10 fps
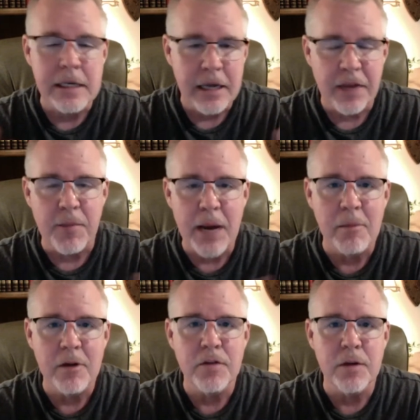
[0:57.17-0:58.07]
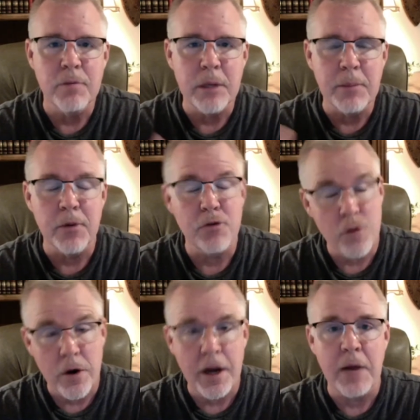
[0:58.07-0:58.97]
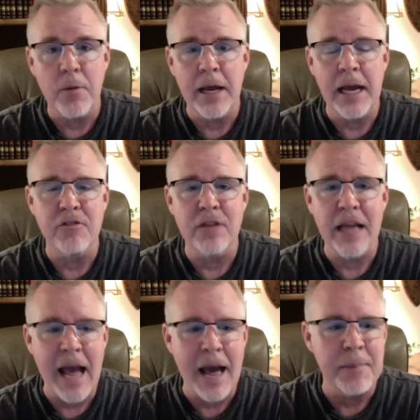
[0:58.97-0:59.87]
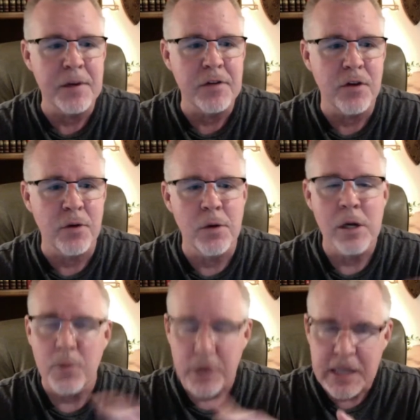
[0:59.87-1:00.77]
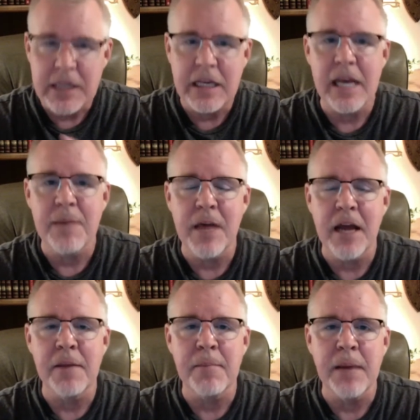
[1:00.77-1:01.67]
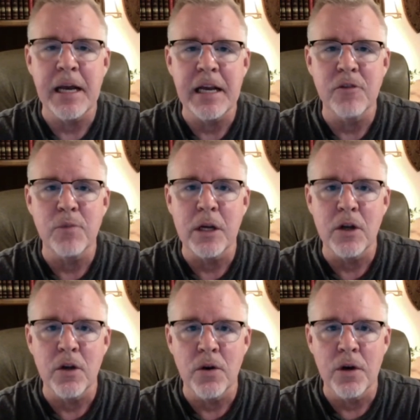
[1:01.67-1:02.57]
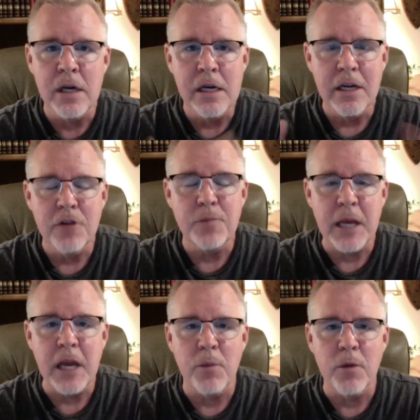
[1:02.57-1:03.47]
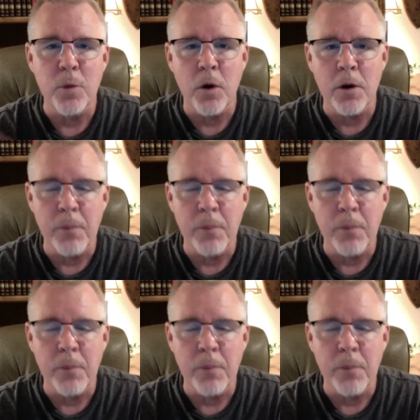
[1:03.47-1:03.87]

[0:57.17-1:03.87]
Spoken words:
And the Bible is simply portraying what actually happened. So we need to keep that in mind as we look. Let's begin with a word of